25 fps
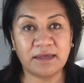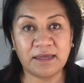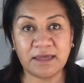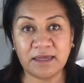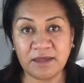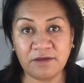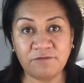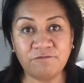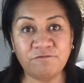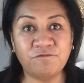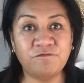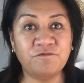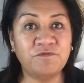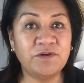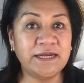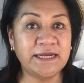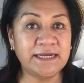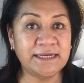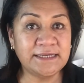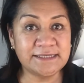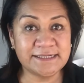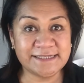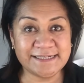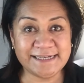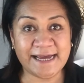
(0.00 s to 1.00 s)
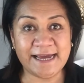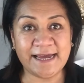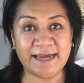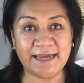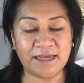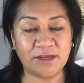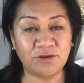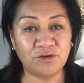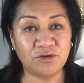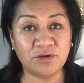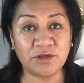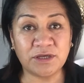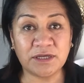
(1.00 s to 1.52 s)
every day.
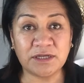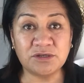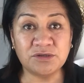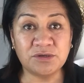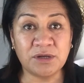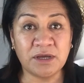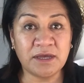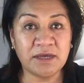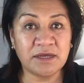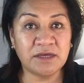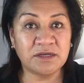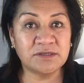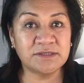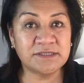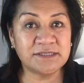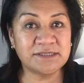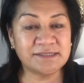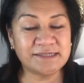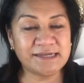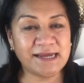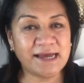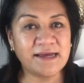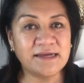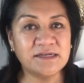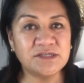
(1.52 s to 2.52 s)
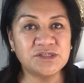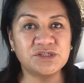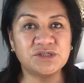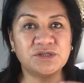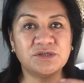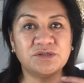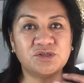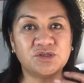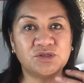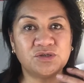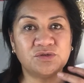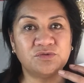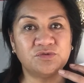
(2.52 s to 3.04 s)
You can start
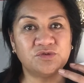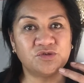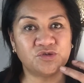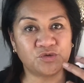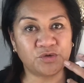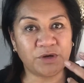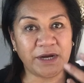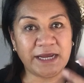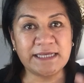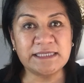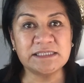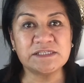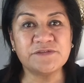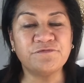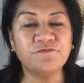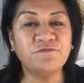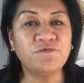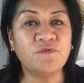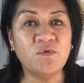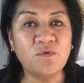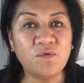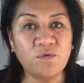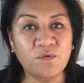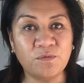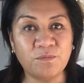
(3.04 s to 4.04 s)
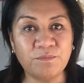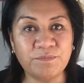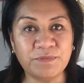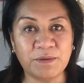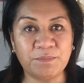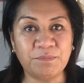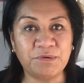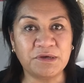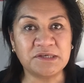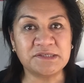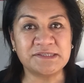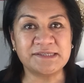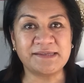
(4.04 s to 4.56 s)
to transform the
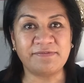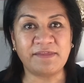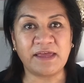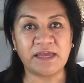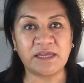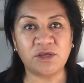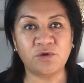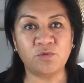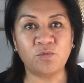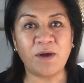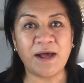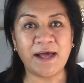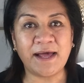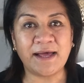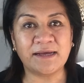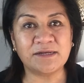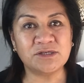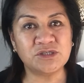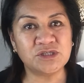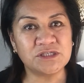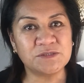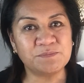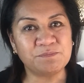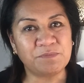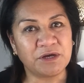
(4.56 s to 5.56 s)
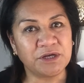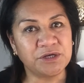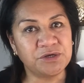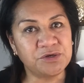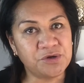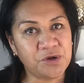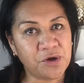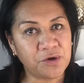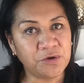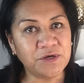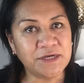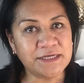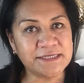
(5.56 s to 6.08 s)
person that you are just by
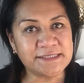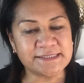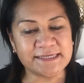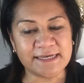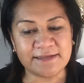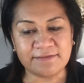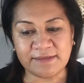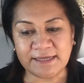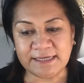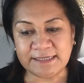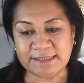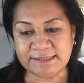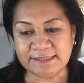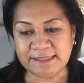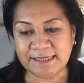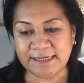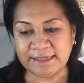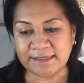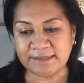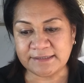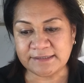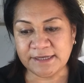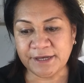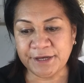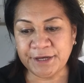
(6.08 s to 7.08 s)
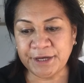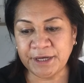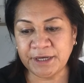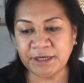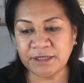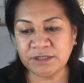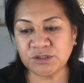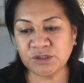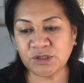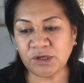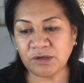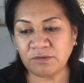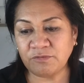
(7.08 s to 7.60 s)
noticing these things.
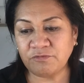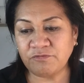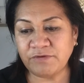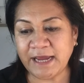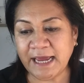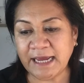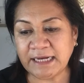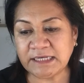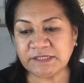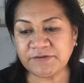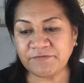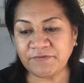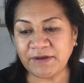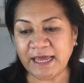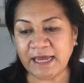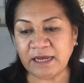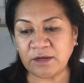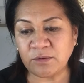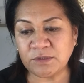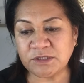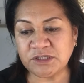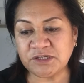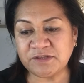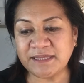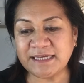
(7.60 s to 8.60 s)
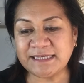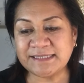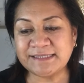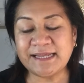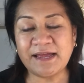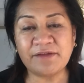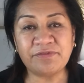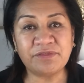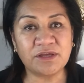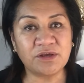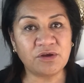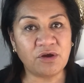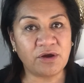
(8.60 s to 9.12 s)
So, reactive language, there's
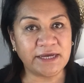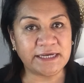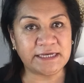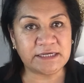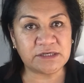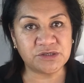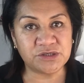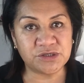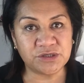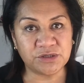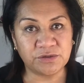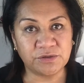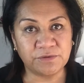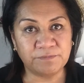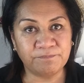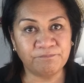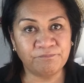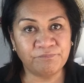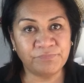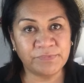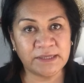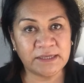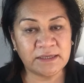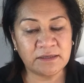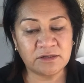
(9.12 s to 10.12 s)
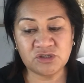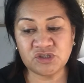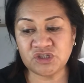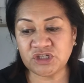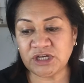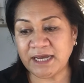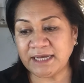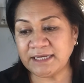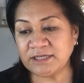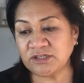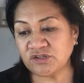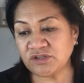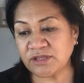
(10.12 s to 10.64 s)
nothing I can do.
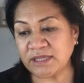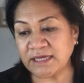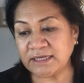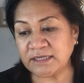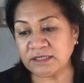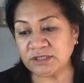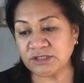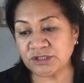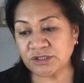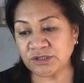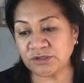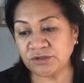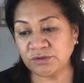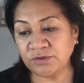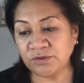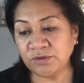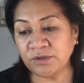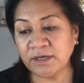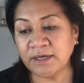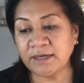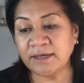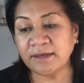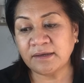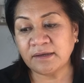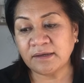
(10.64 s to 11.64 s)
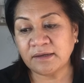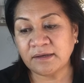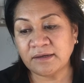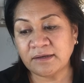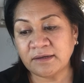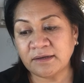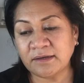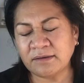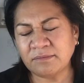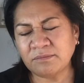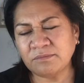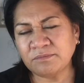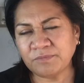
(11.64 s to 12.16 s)
Change that into,
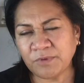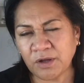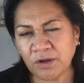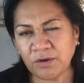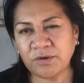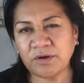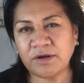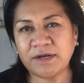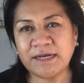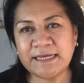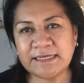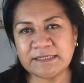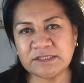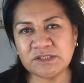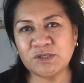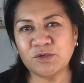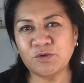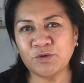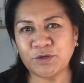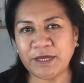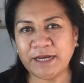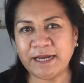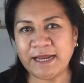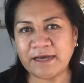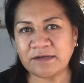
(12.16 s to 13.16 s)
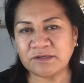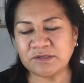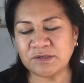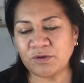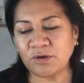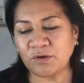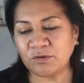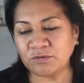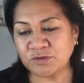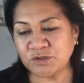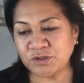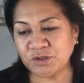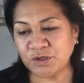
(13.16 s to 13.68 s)
hold on, let's look at our
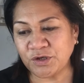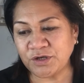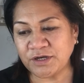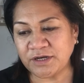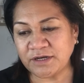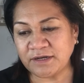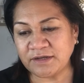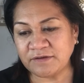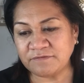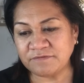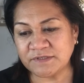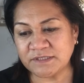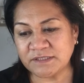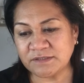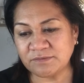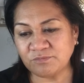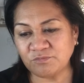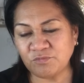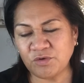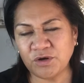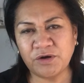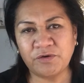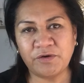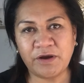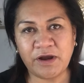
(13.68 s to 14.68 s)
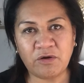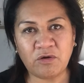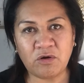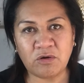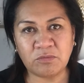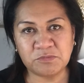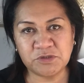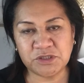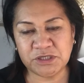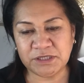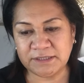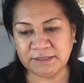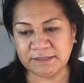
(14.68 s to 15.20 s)
alternatives. What are our
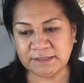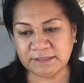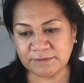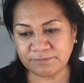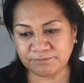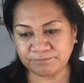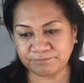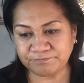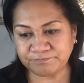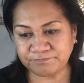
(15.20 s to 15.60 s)
options?